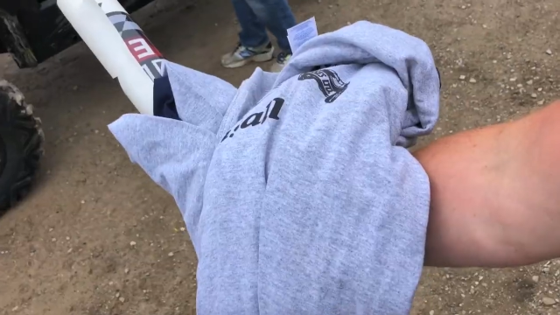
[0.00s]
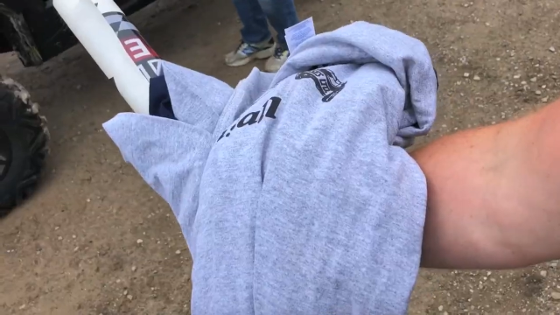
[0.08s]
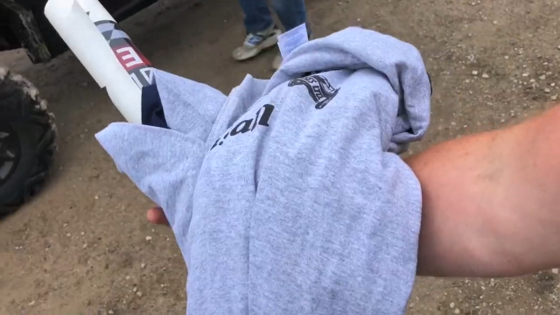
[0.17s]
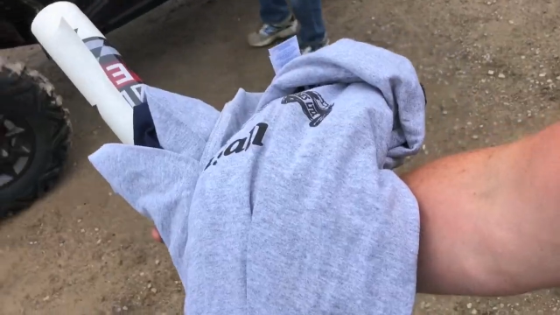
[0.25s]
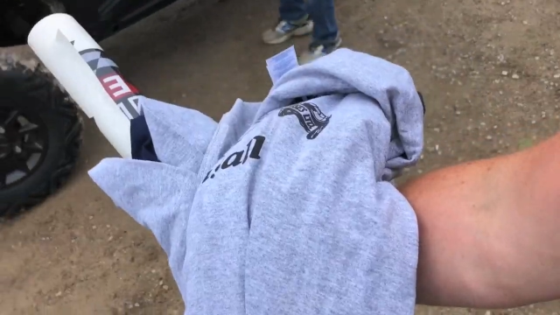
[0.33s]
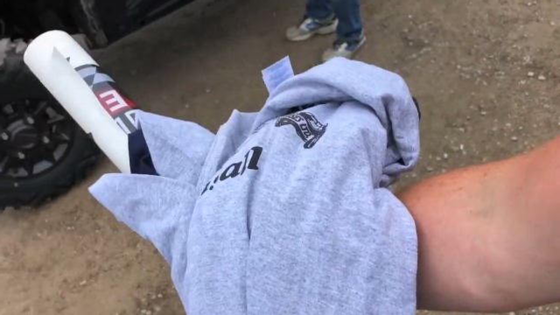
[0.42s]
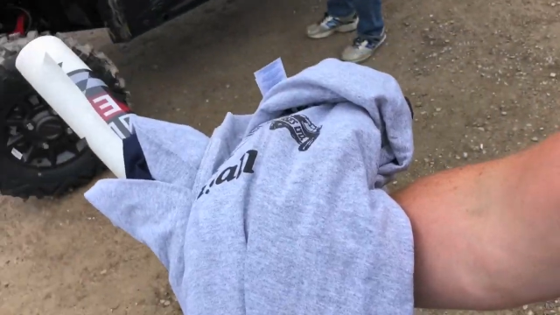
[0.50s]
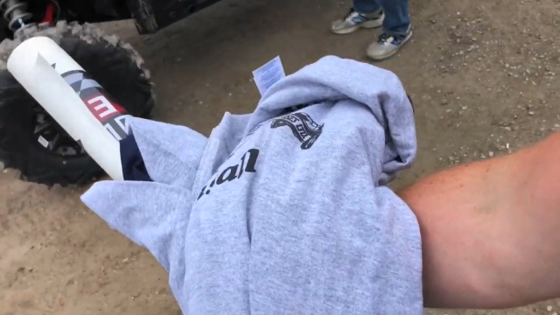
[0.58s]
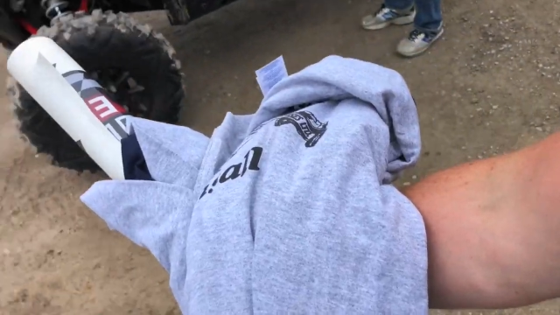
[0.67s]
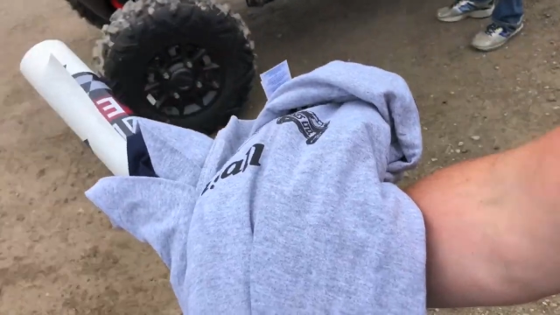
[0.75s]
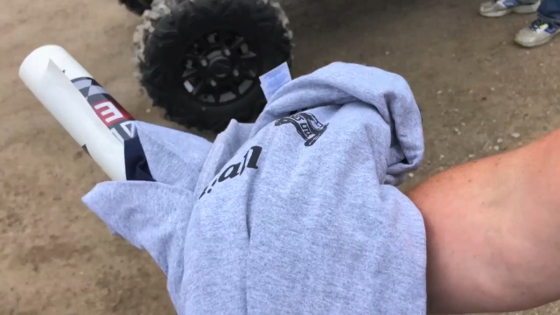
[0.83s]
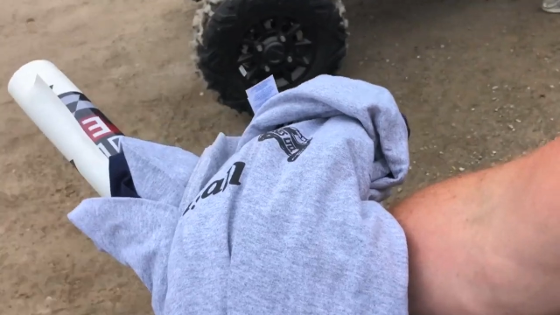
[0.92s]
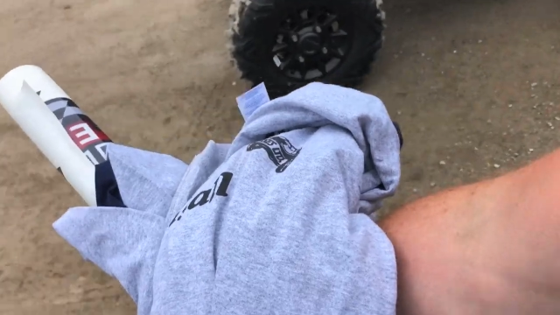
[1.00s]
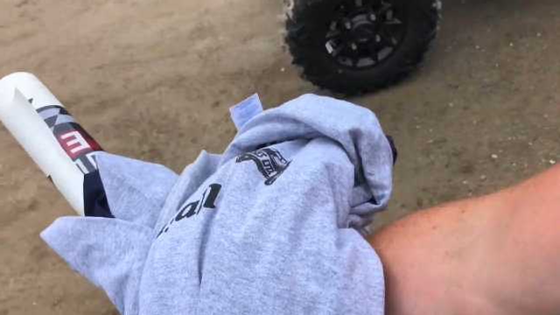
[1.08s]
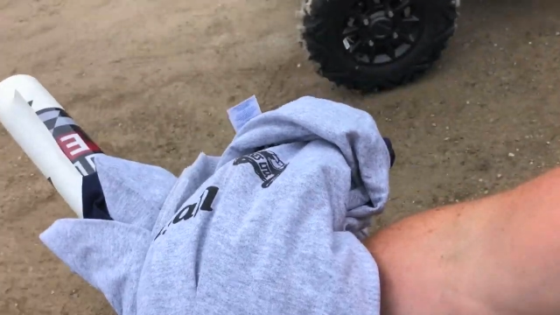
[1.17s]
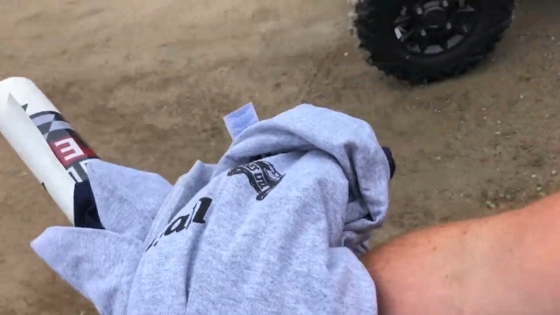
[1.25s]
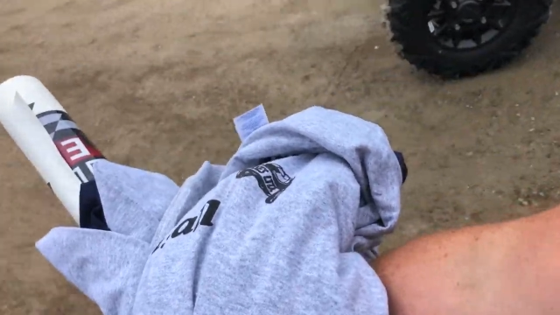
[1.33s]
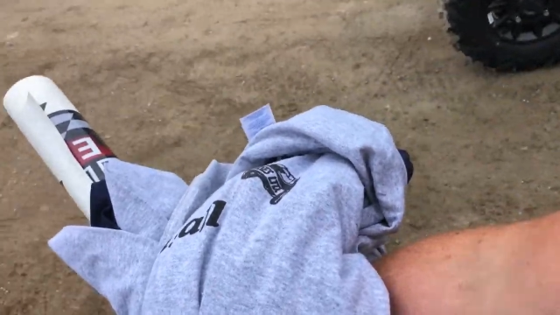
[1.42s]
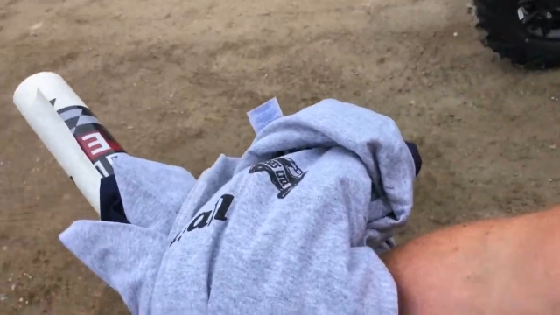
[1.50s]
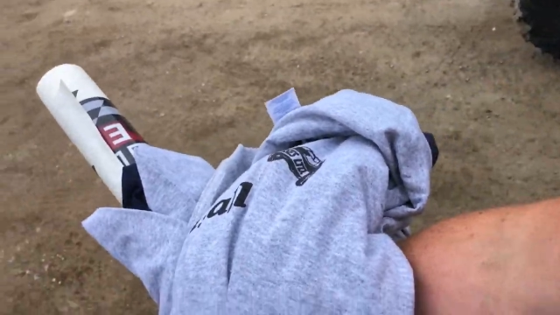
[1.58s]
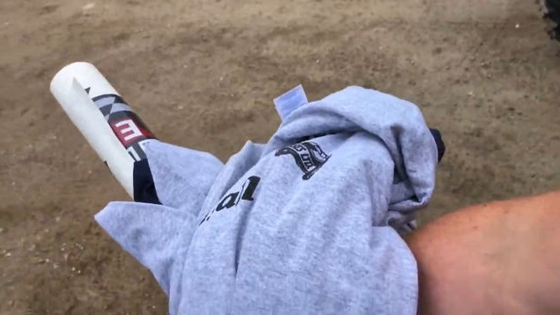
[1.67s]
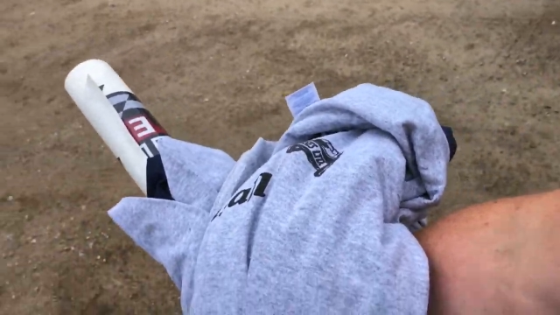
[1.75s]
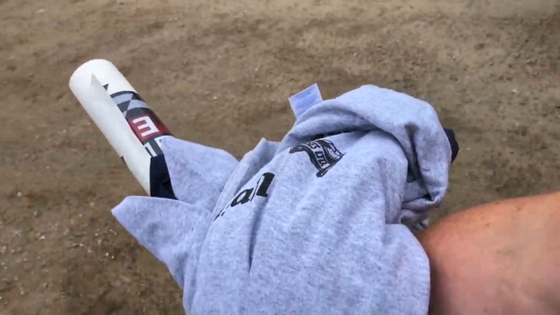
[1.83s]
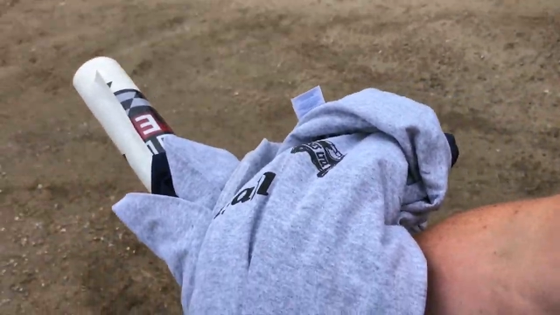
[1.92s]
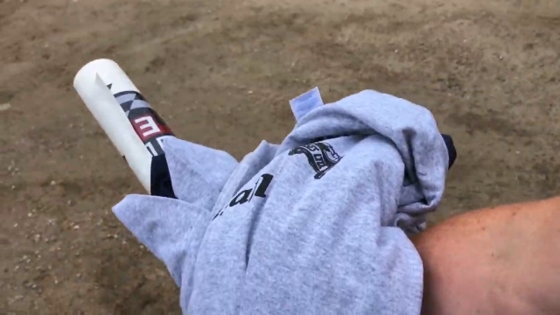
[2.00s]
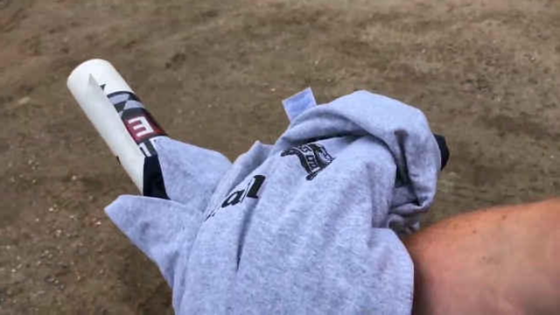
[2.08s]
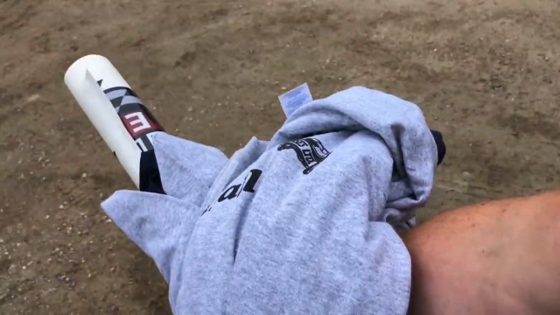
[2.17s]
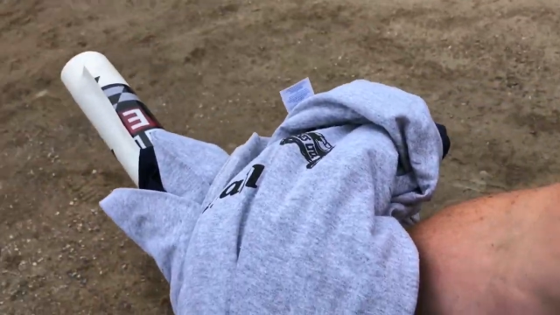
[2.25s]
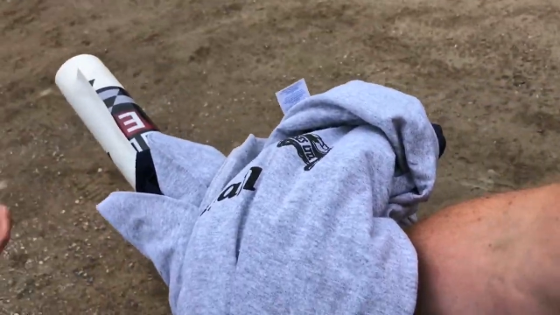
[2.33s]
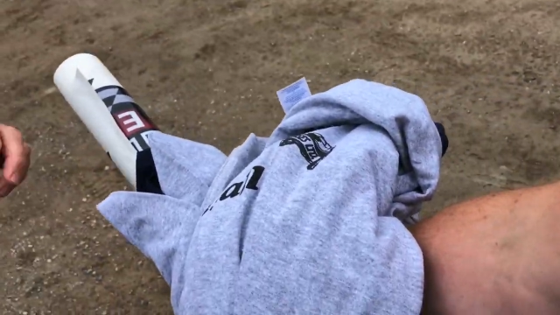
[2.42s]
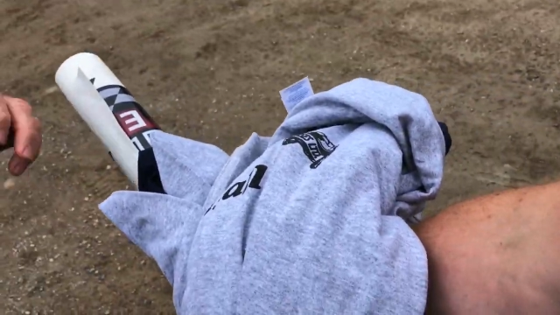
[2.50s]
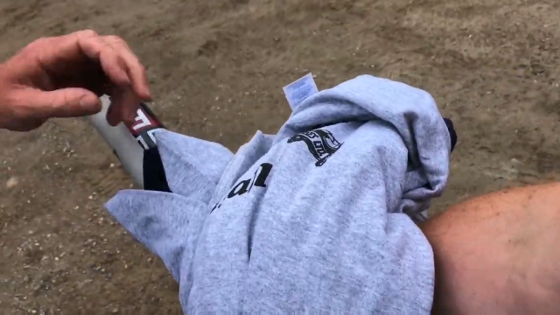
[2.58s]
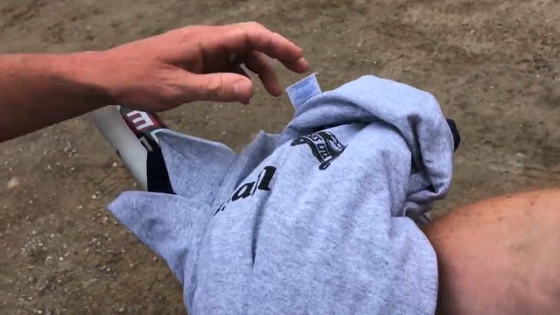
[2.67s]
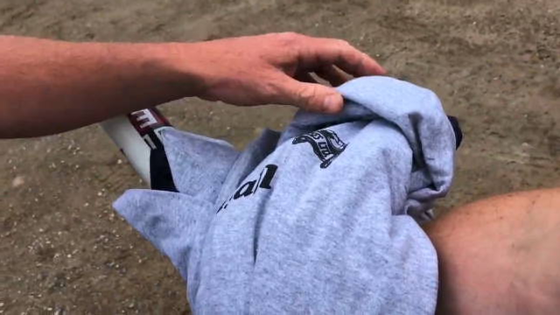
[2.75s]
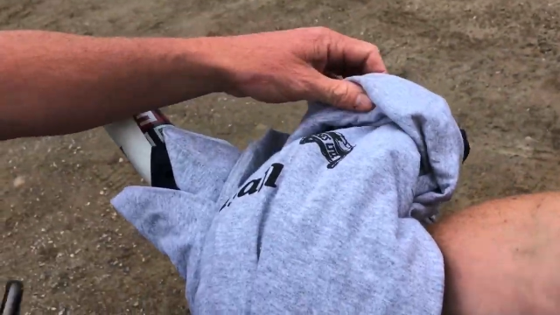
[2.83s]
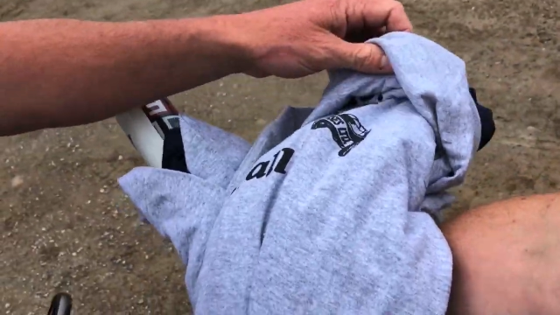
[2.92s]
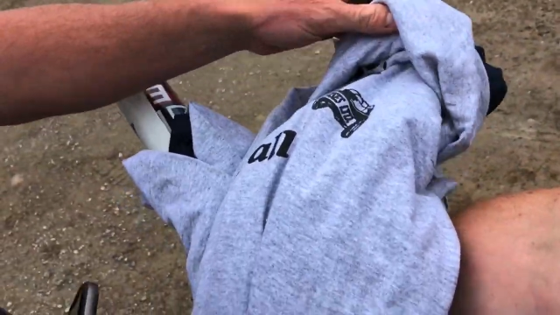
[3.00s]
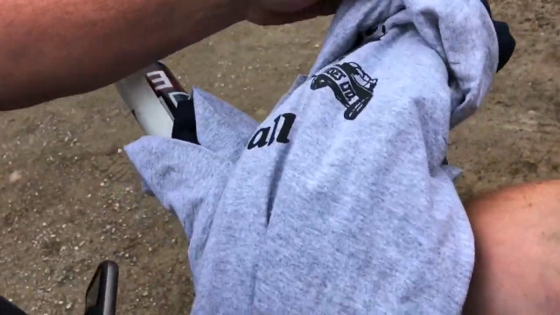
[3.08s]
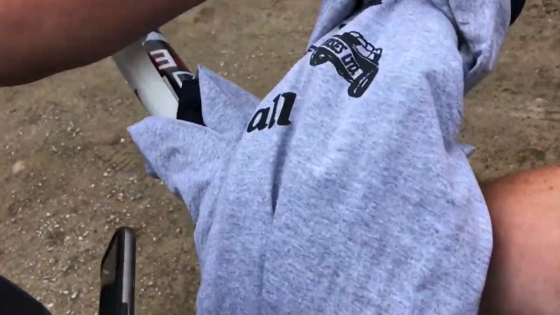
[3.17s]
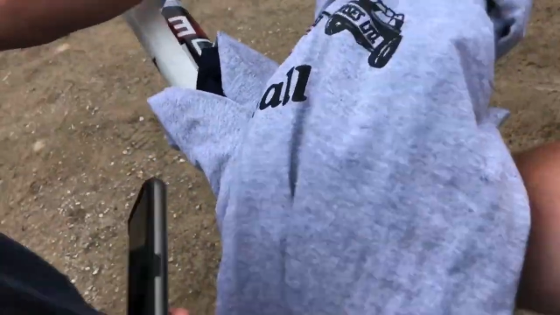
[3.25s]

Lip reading: No face is visible, so there are no lips to read.